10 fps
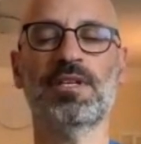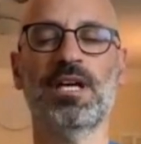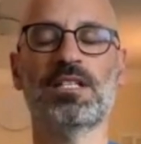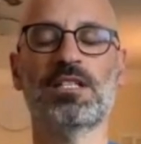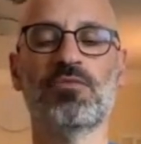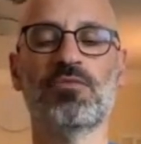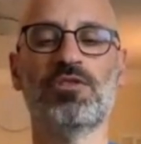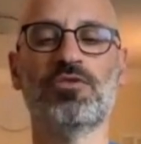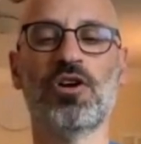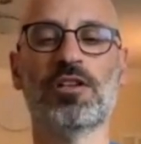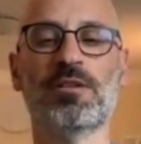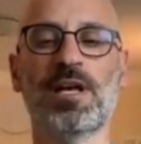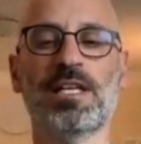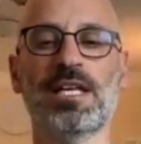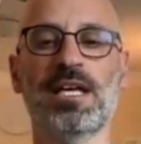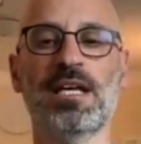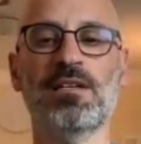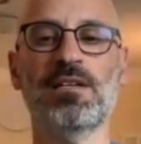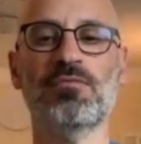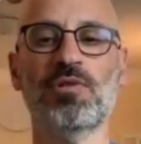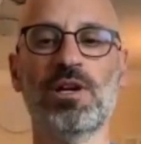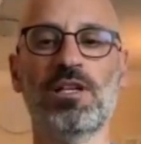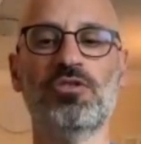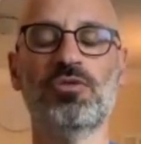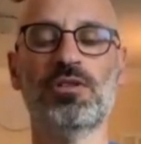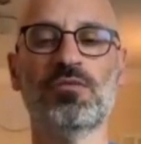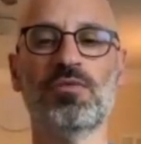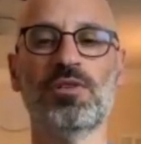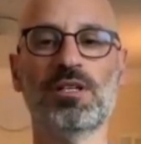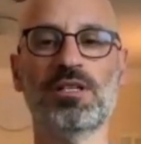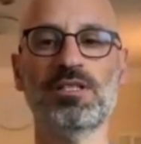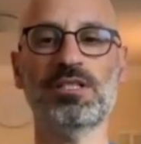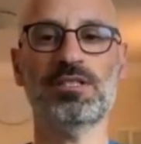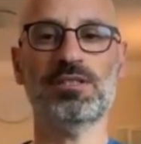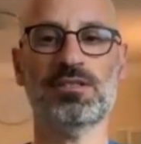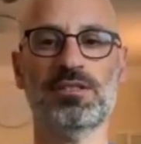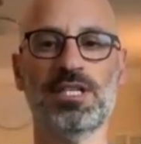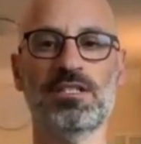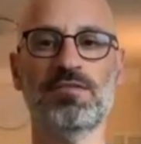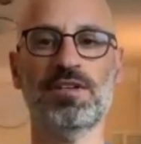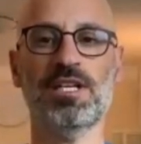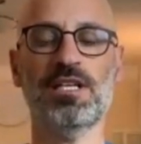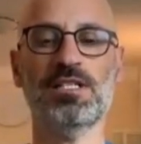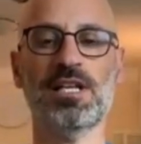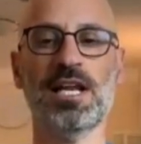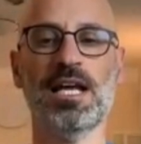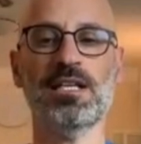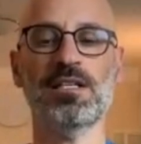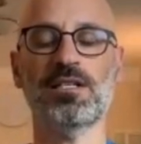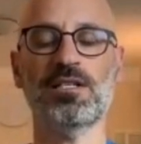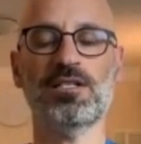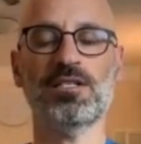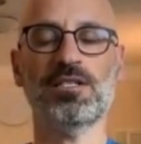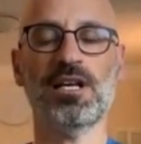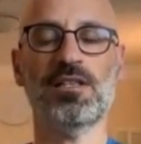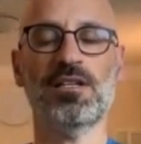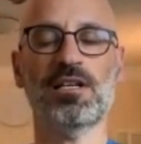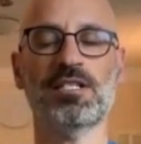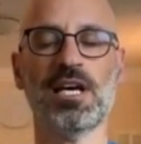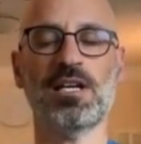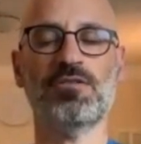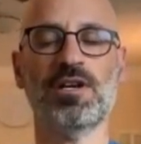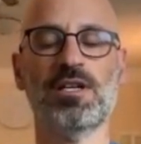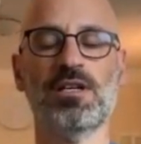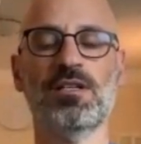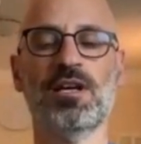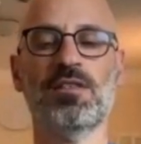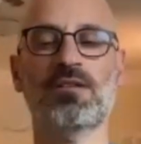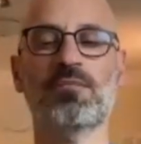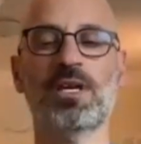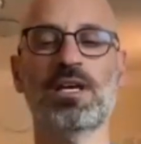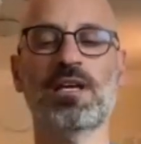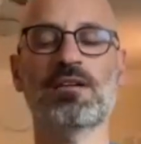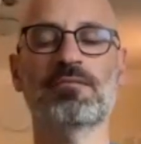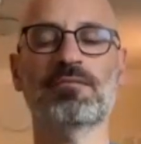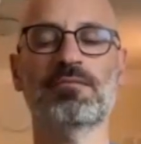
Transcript: Exhale, we draw the belly in. We want to do it with a sense of ease and lightness, nothing exaggerated, nothing big.